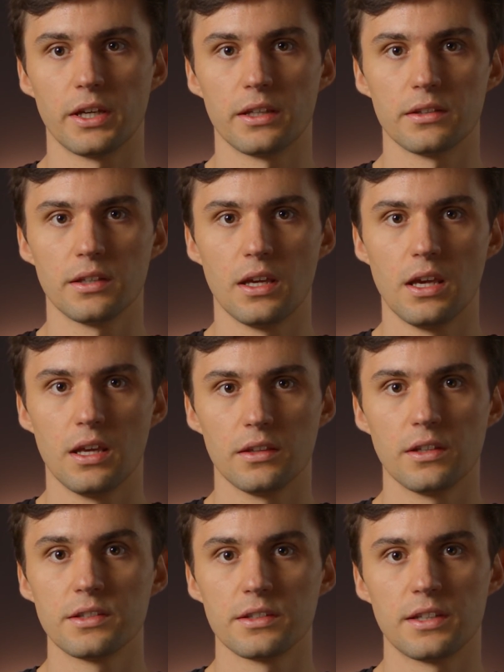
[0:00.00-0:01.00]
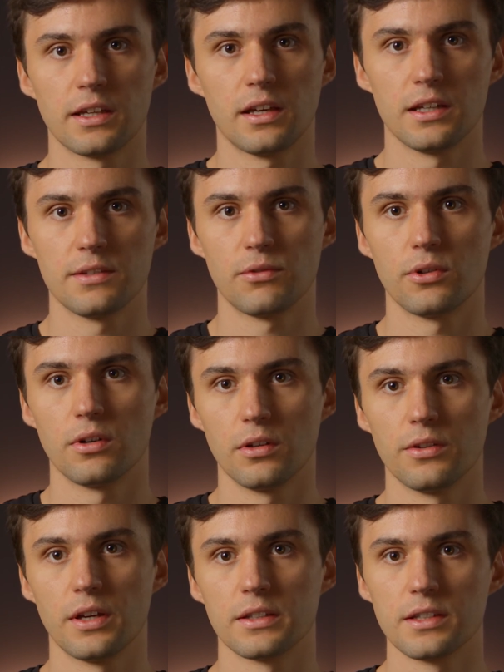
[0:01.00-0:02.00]
and this is the case for
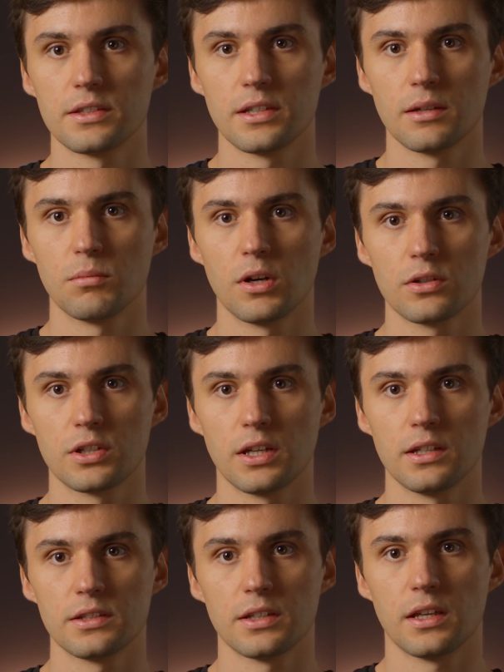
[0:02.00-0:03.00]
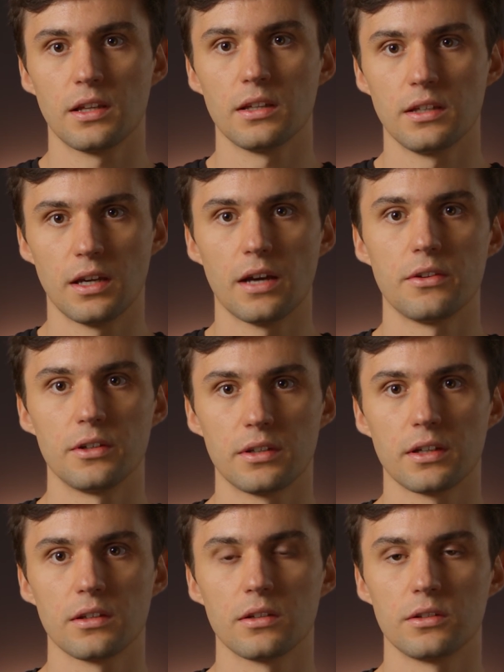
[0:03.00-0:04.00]
all the existing blockchains and any other
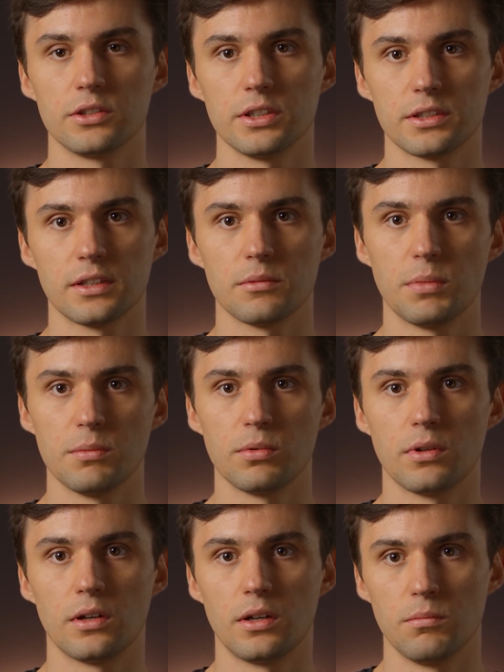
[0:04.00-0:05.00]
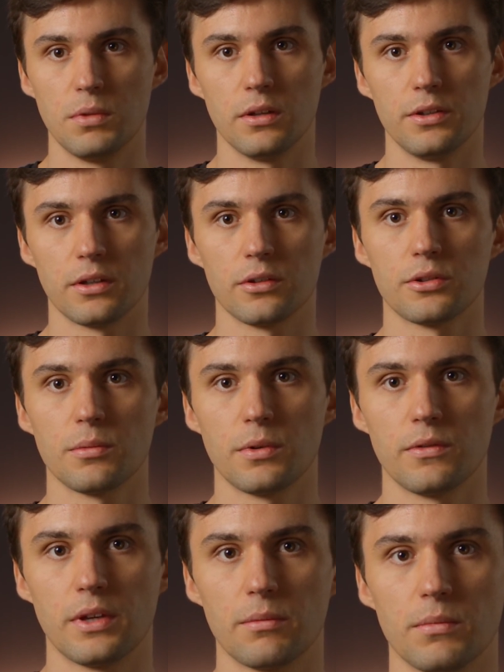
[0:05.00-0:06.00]
technologies that people are building on top
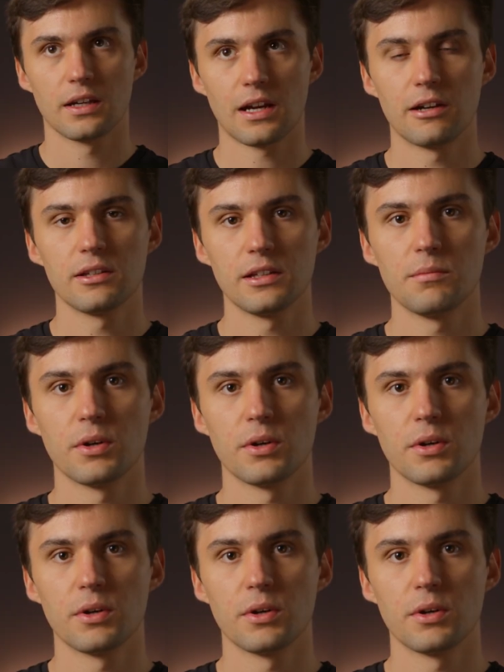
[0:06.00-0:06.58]
of them. Currently,